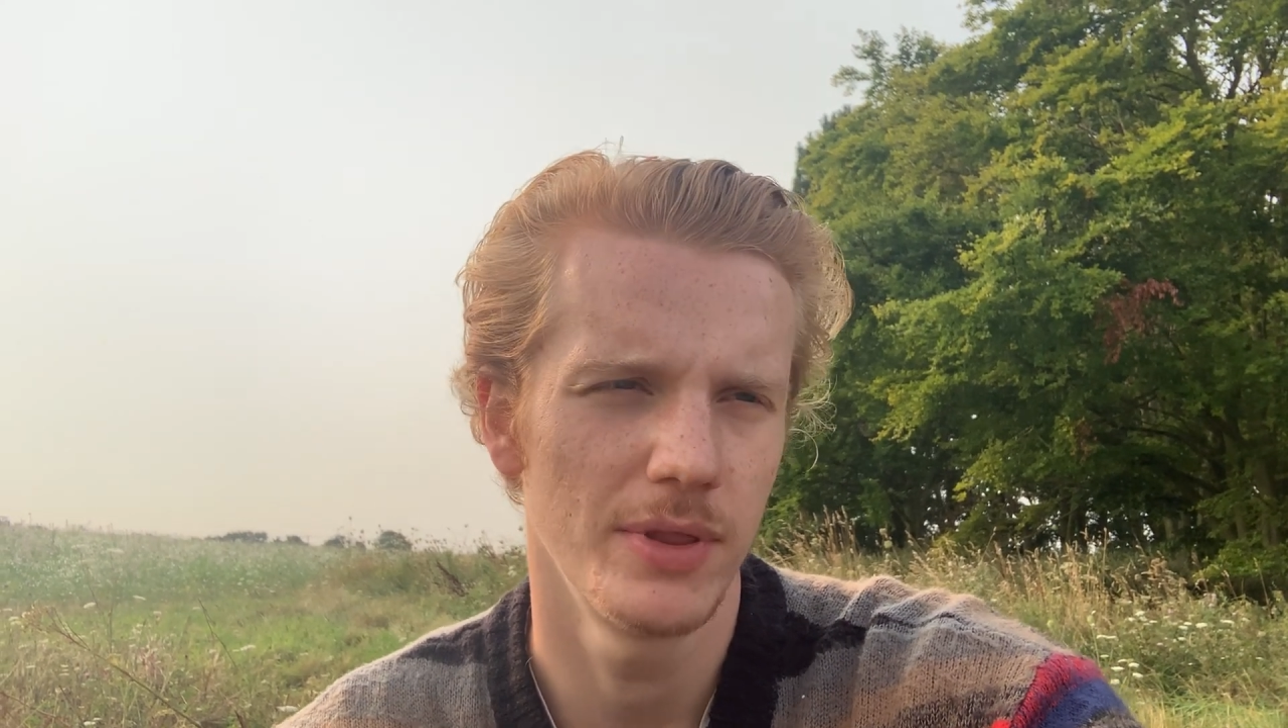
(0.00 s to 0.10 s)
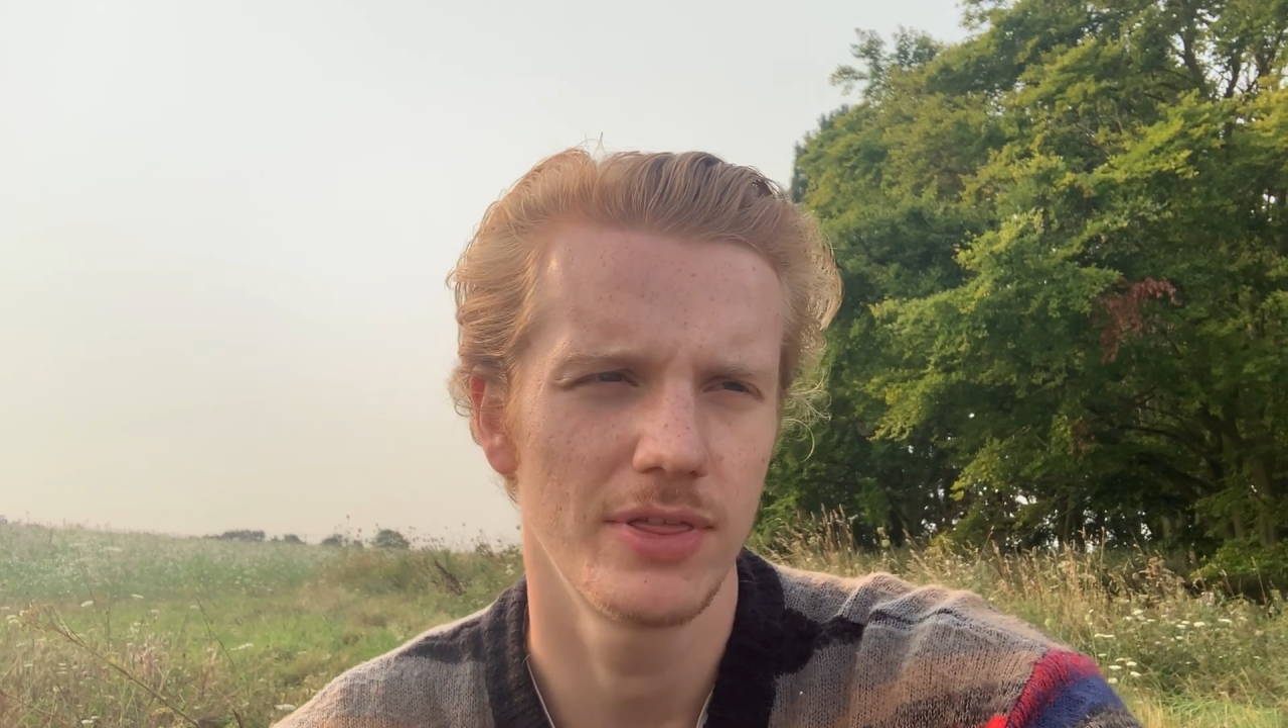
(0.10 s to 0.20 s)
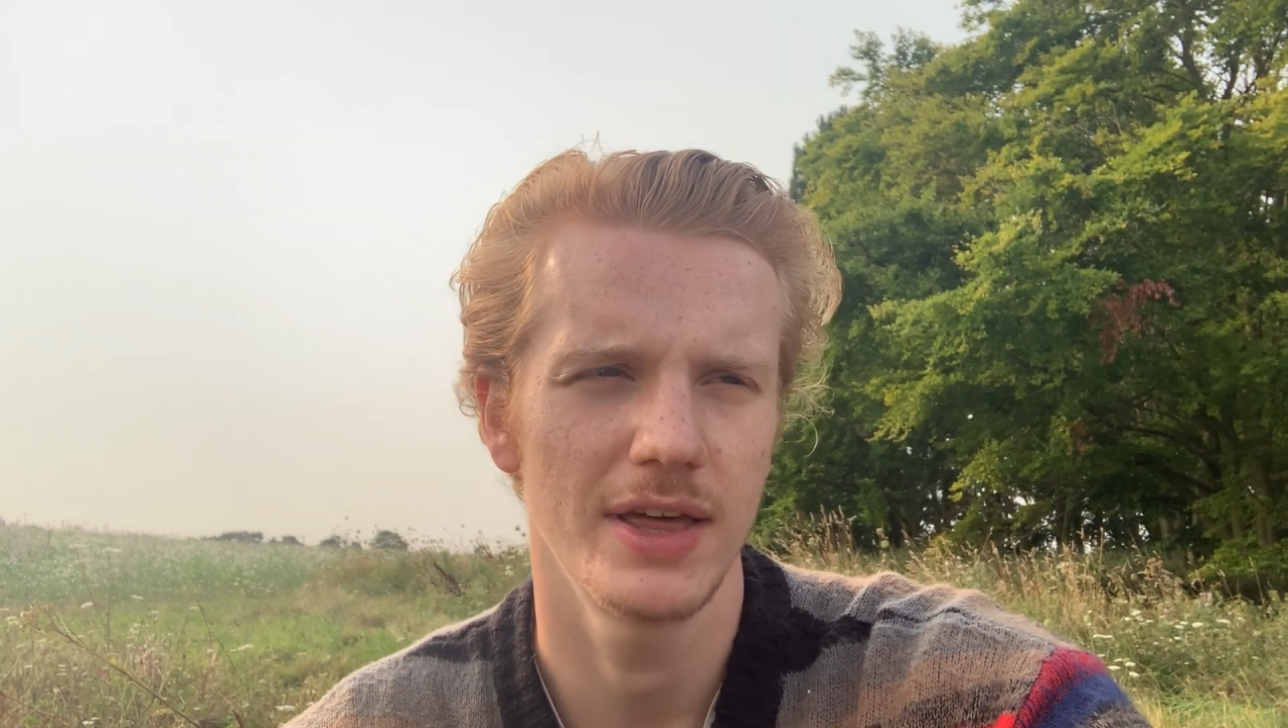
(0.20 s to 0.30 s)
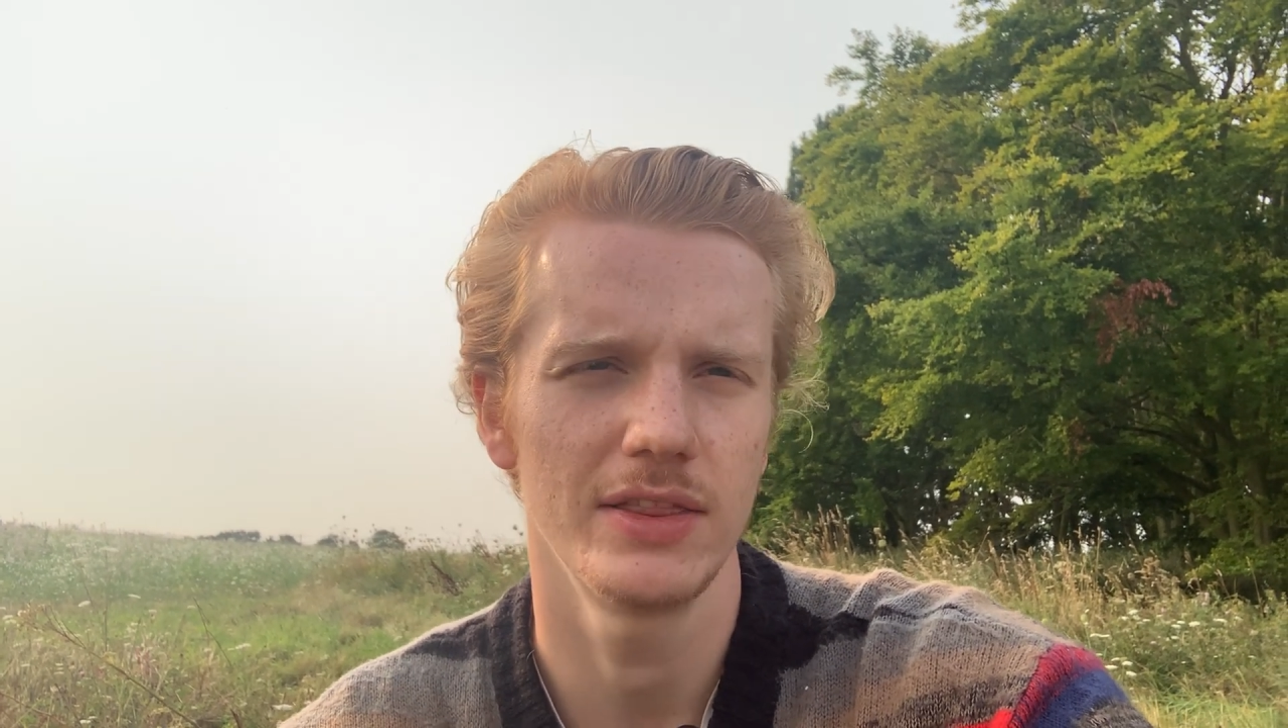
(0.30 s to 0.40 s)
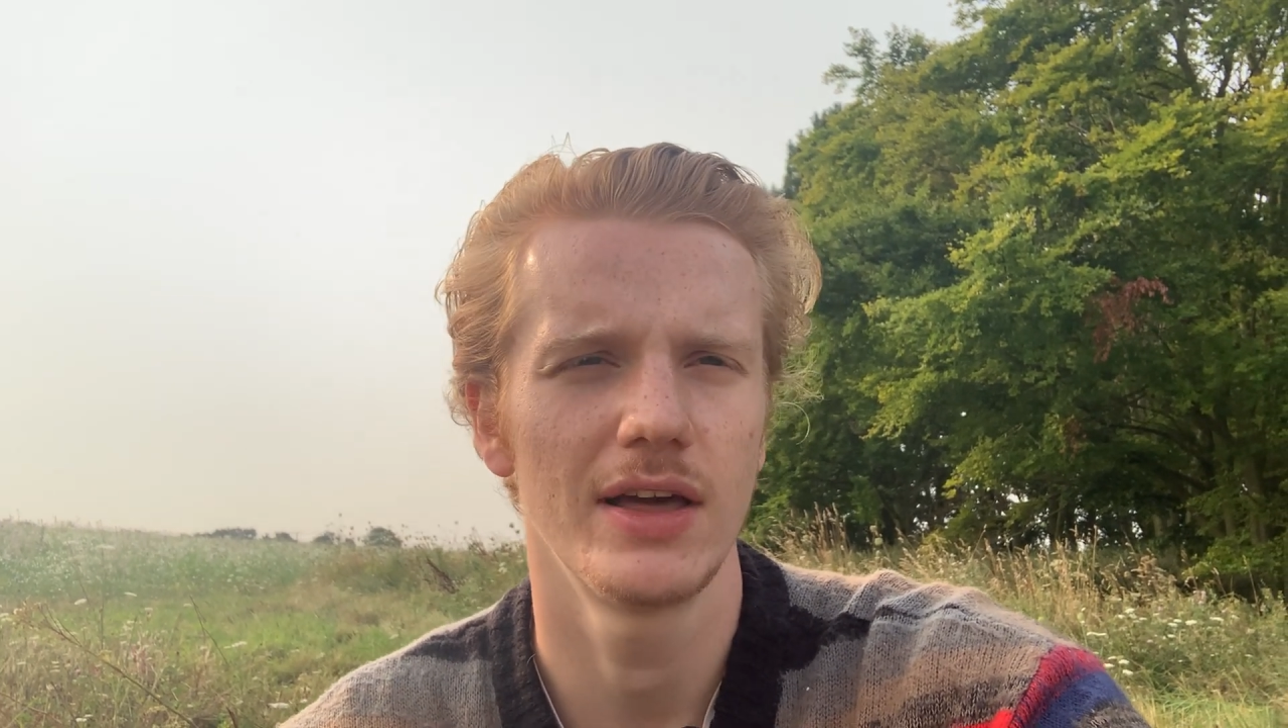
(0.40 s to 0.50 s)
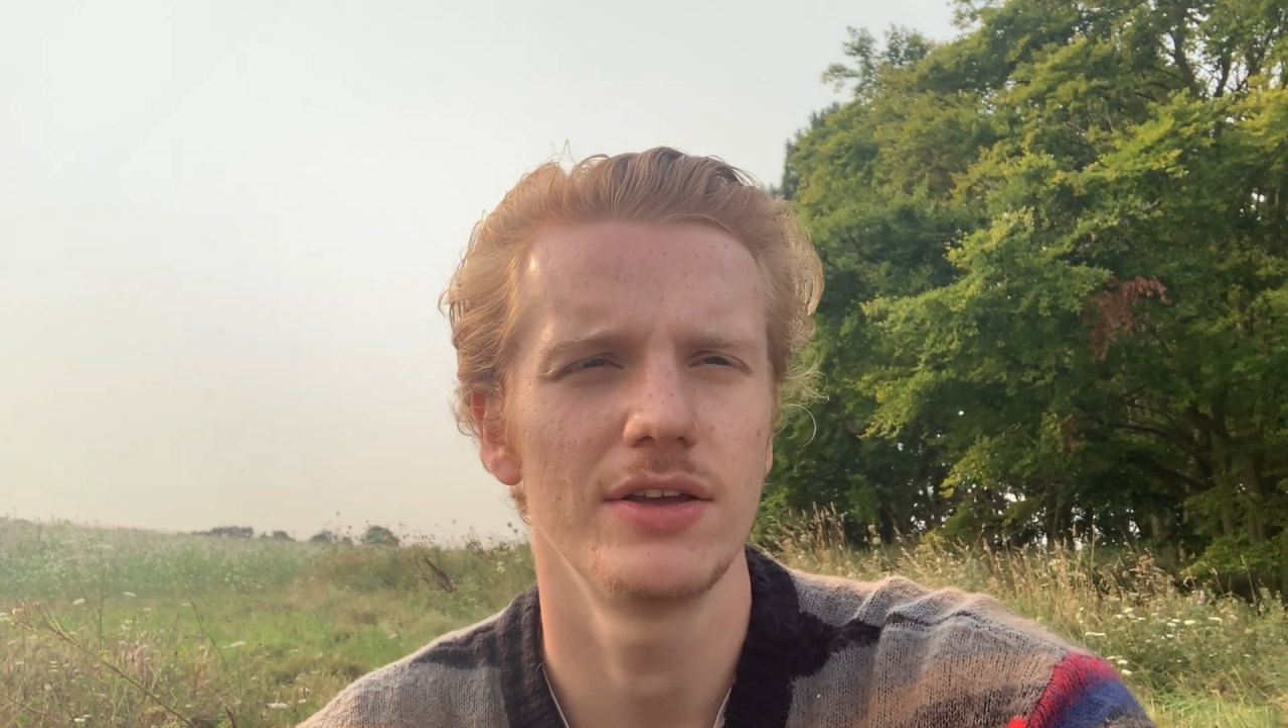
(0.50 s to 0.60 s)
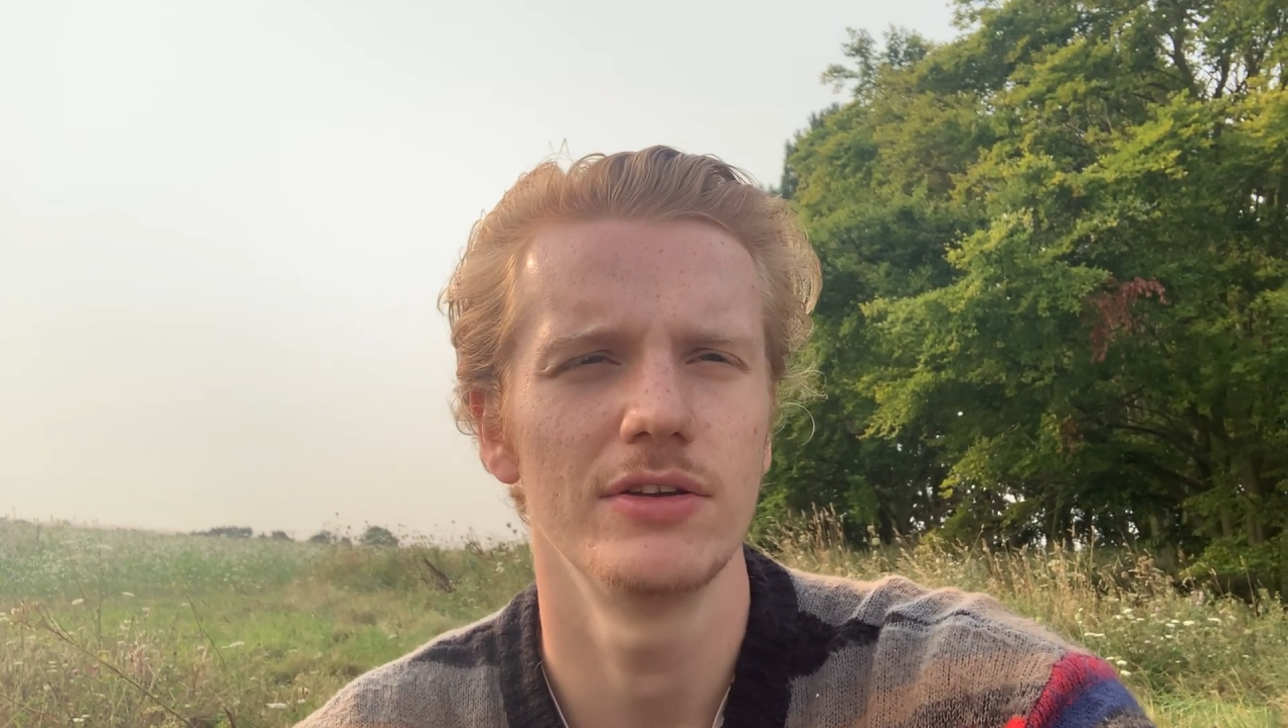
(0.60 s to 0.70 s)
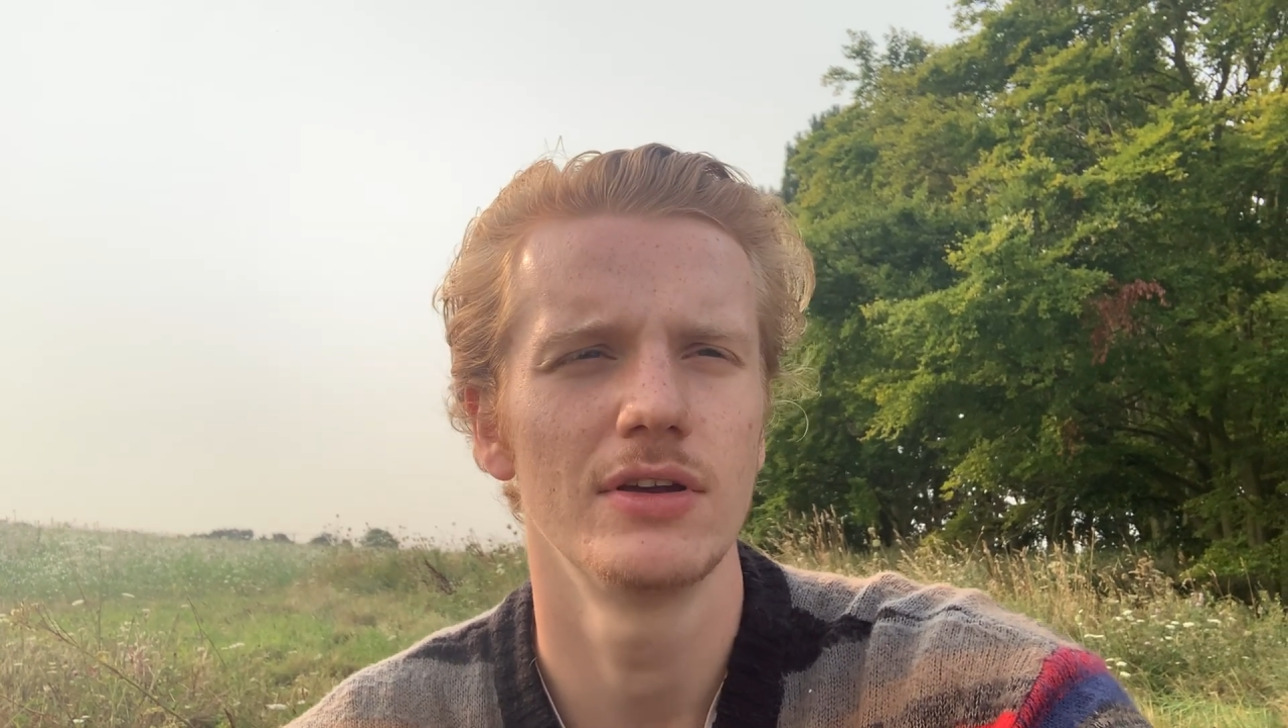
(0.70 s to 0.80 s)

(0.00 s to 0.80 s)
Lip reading: the thing that